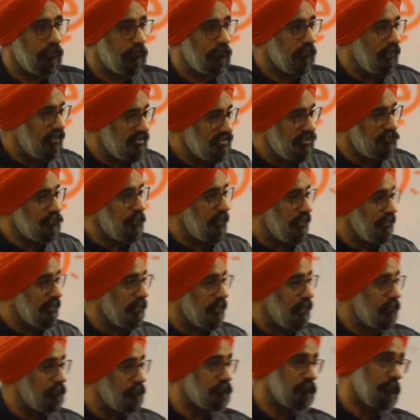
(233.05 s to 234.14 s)
I'll just wait in the
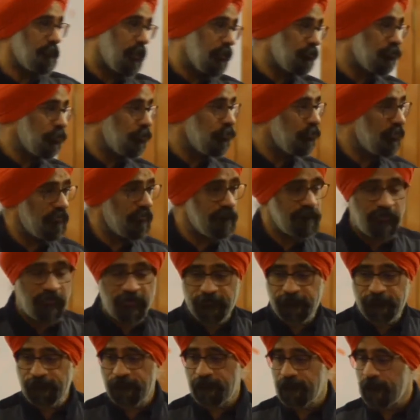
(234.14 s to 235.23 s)
car. I thought, okay,
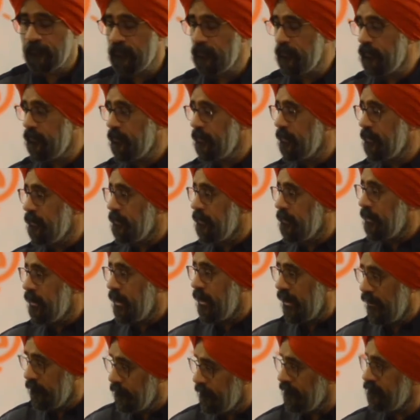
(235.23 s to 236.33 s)
fine.
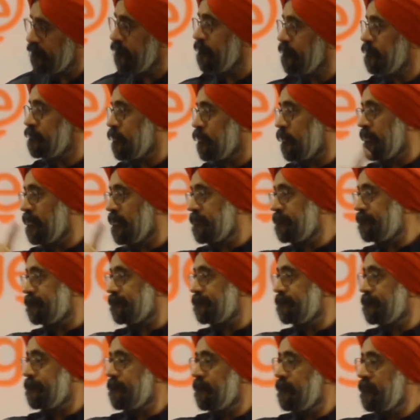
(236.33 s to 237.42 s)
I went to the toilet.
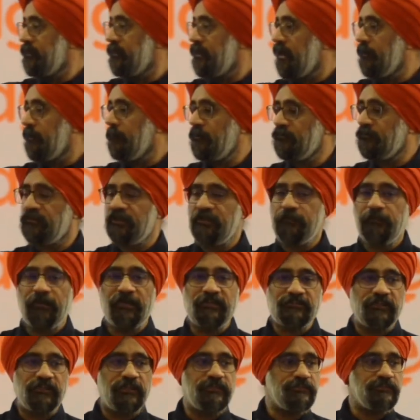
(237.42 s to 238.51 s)
About 3
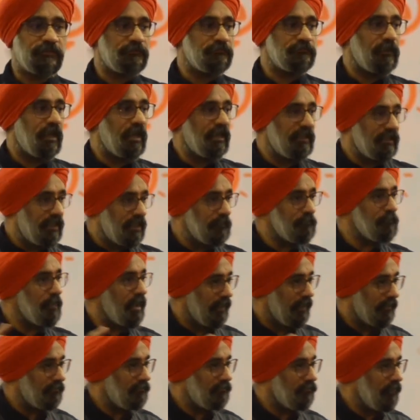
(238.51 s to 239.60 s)
minutes later, I came back.